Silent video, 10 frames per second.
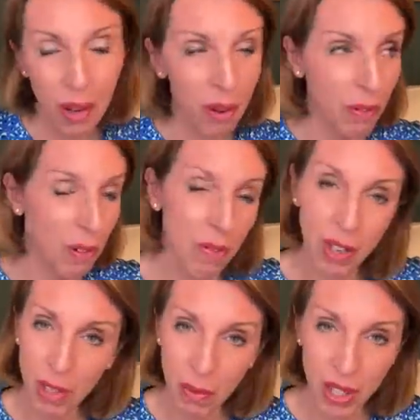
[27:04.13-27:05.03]
going for a
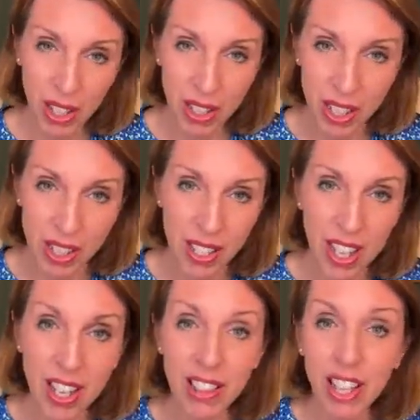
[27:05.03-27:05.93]
run with
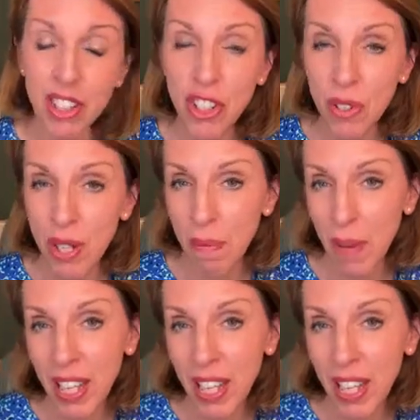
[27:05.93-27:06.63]
others, then do it.